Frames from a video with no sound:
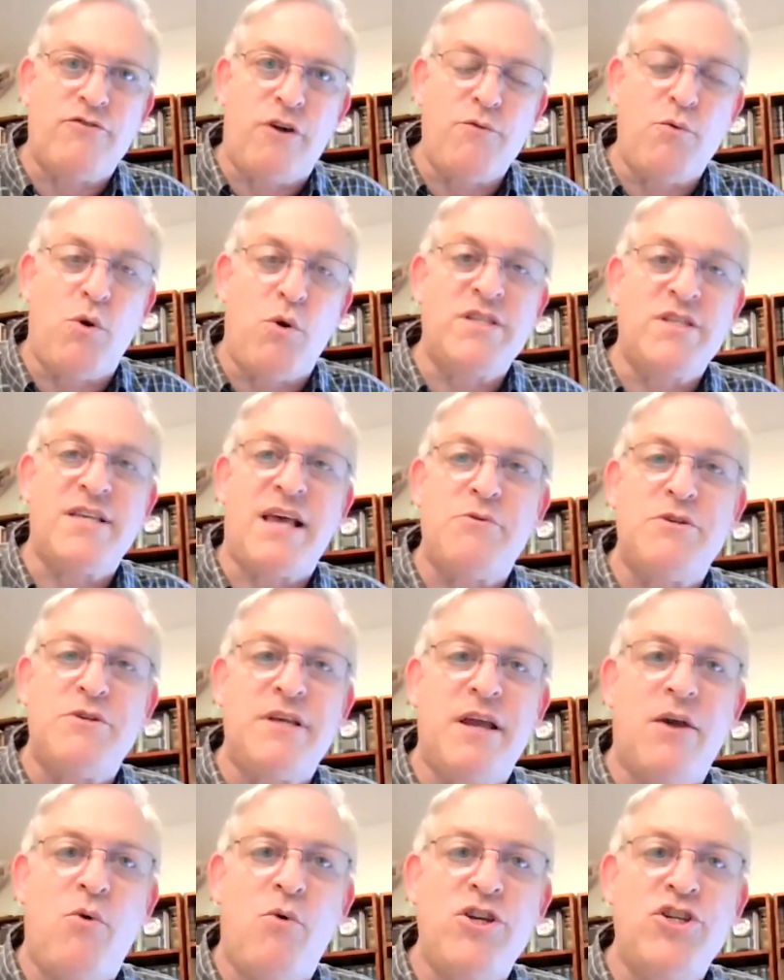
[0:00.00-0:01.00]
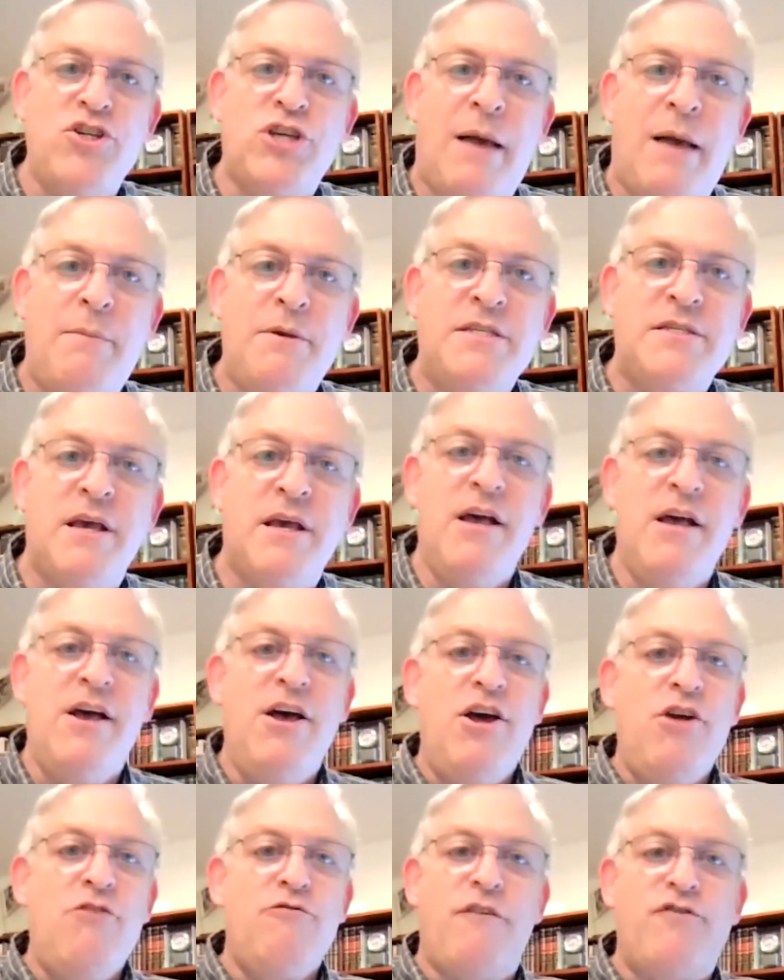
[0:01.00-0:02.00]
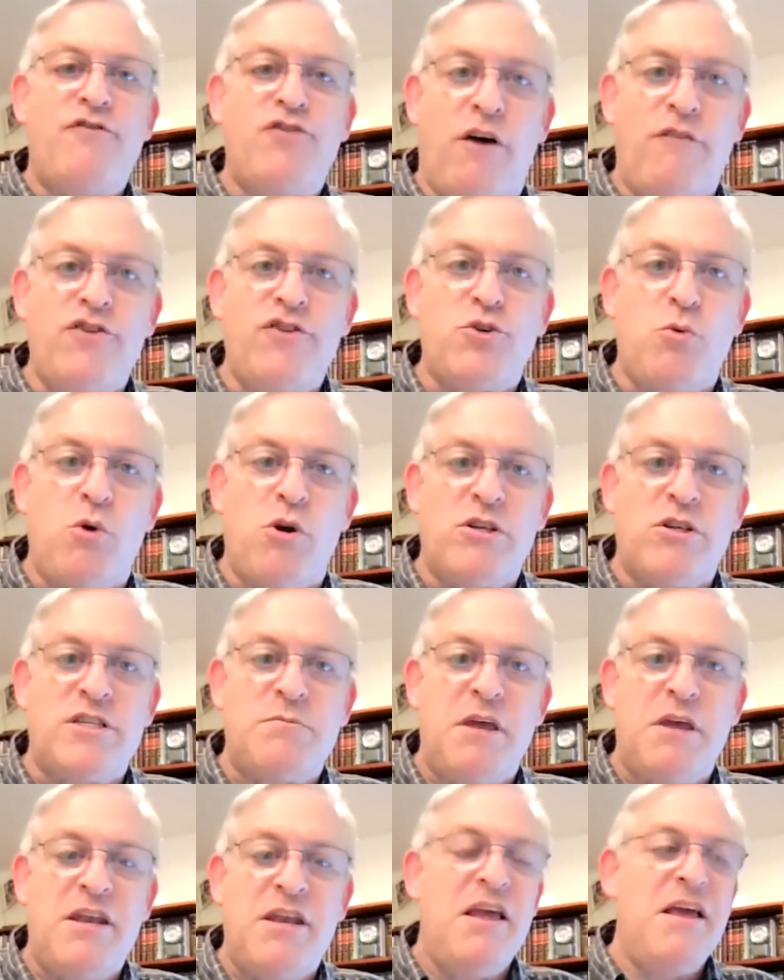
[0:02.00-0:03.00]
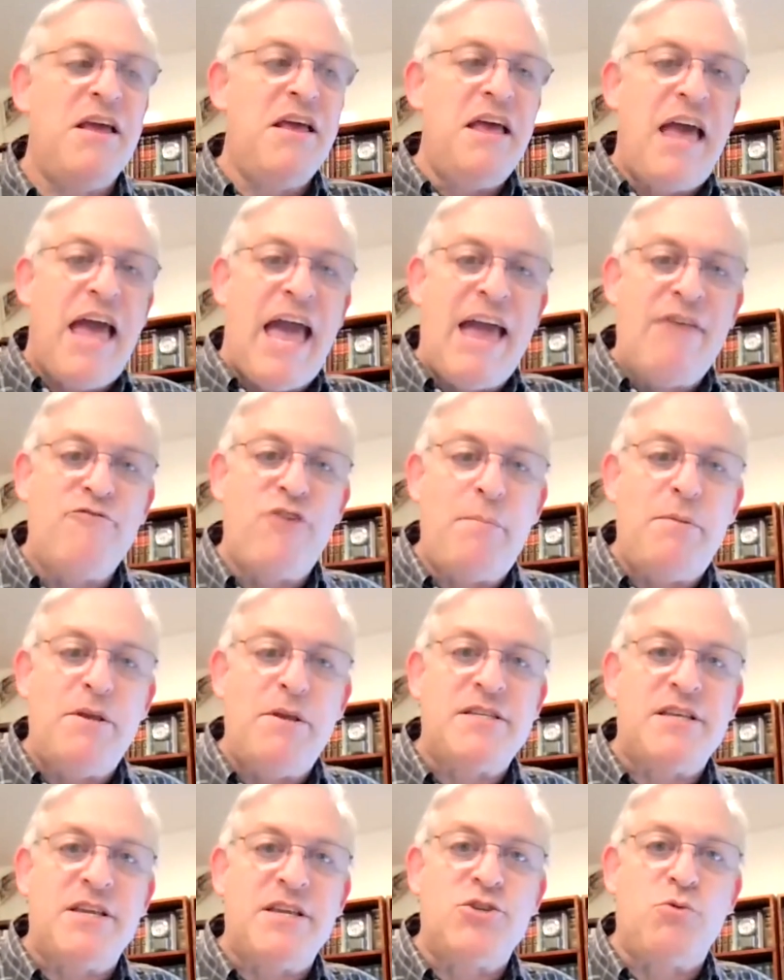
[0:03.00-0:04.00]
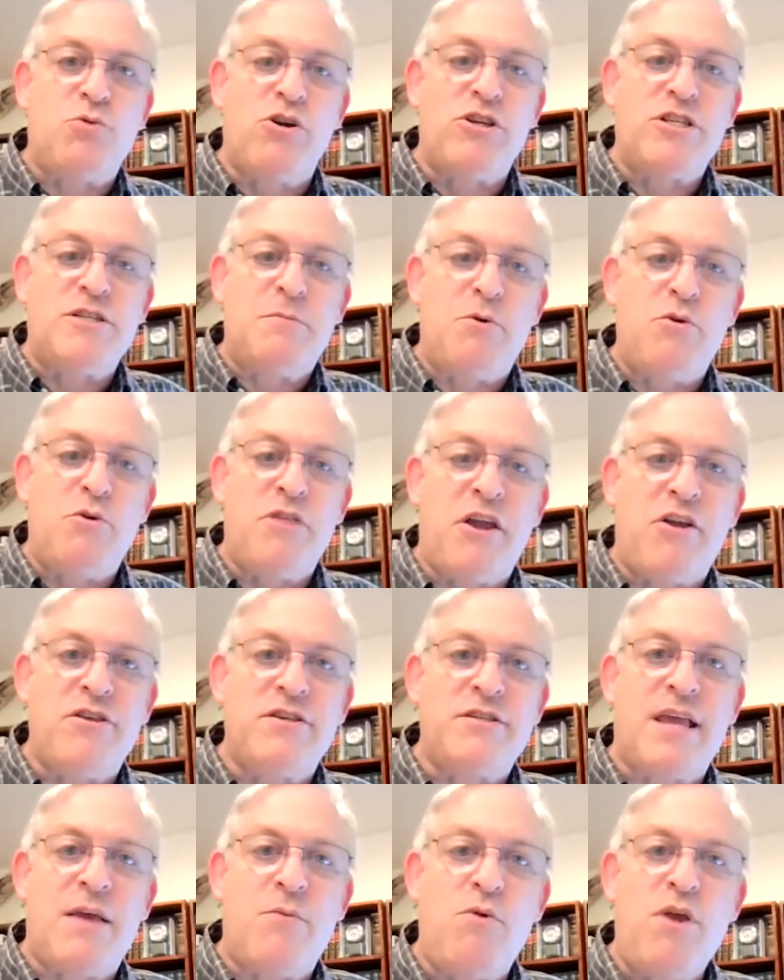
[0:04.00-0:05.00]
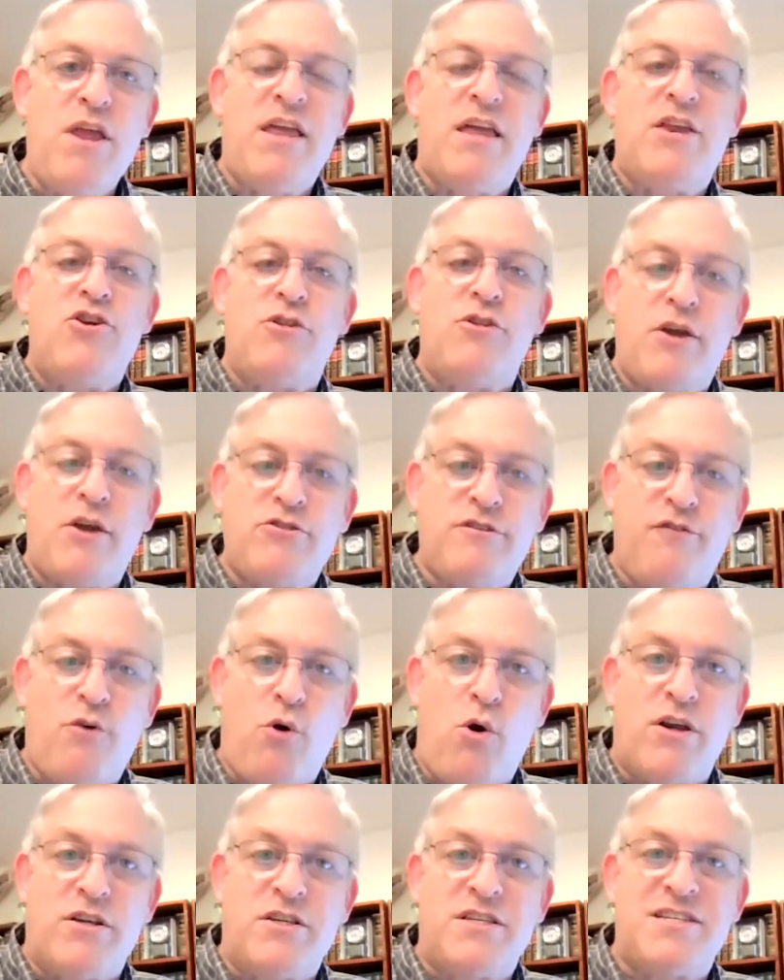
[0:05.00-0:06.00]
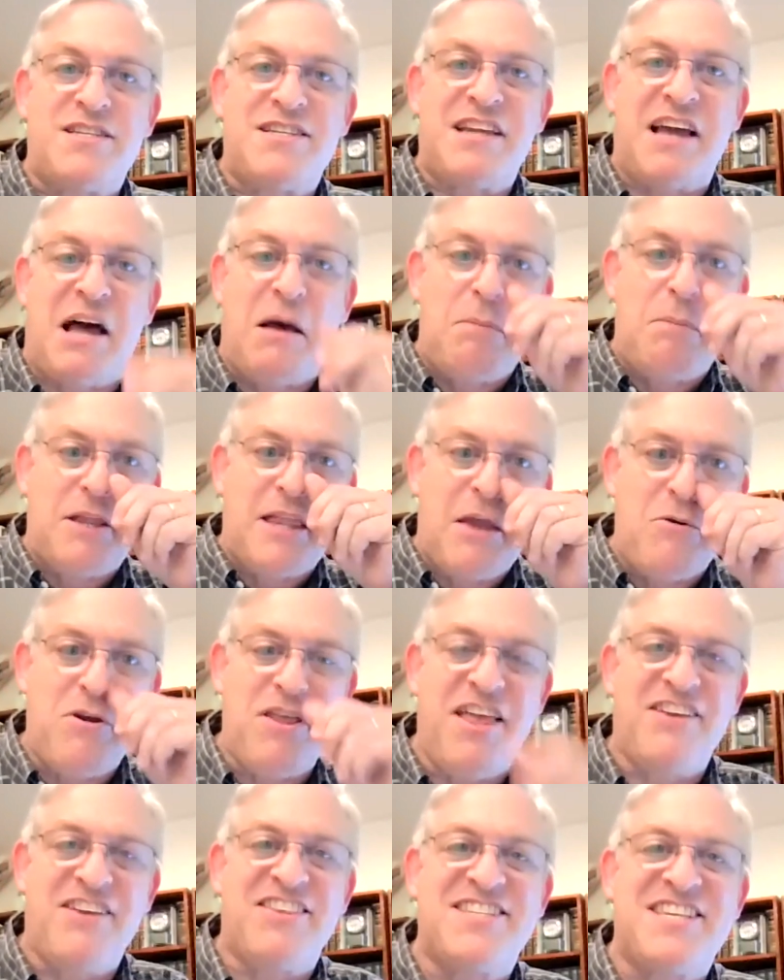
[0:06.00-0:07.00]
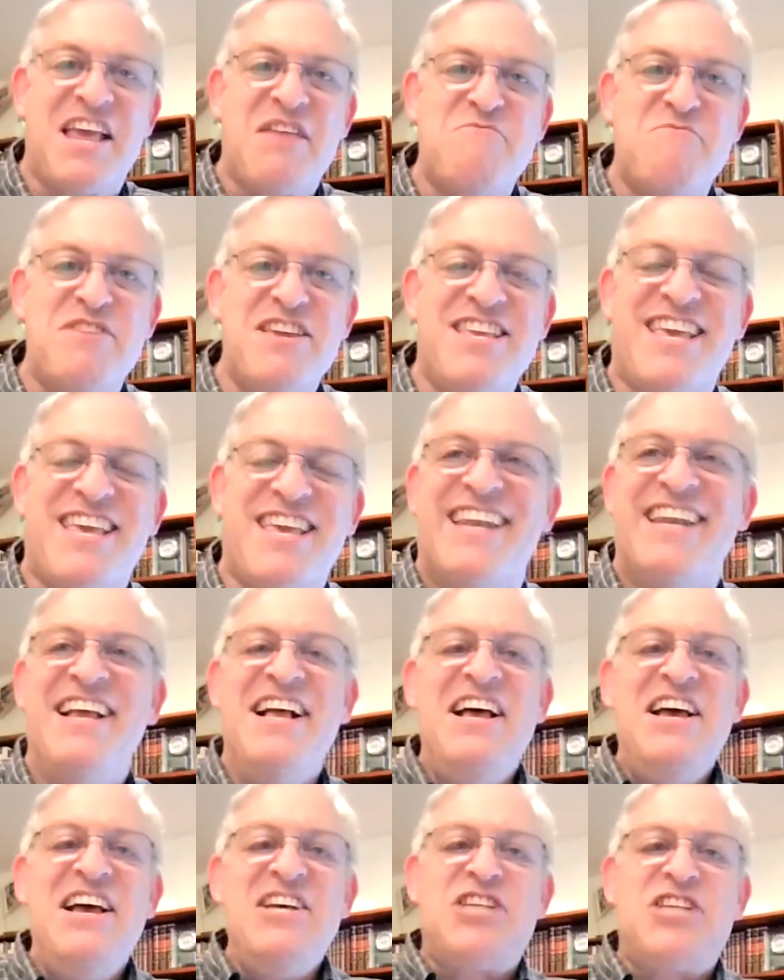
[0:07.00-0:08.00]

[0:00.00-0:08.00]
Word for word: once I was there one Shabbos, Rav Dov Schwartzman and Rebitz and Schwartzman were there the same weekend. You know, they're divorced, uh, but they were there the same weekend.